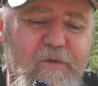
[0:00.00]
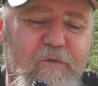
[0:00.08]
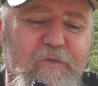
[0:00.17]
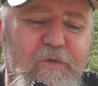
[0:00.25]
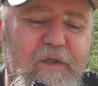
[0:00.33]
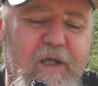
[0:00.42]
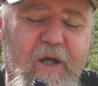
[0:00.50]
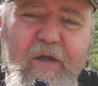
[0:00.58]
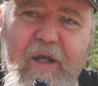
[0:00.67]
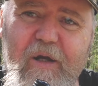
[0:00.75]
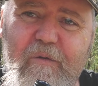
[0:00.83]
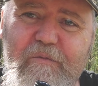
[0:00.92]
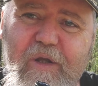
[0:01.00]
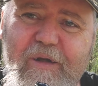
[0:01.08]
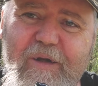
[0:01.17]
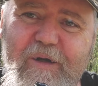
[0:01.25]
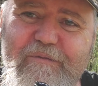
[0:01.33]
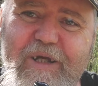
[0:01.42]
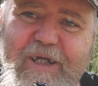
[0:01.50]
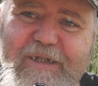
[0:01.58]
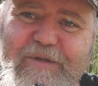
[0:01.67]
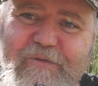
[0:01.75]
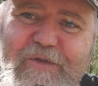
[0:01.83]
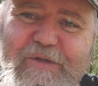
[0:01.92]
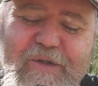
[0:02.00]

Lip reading: And I thought, yeah, okay, I'm taking the risk.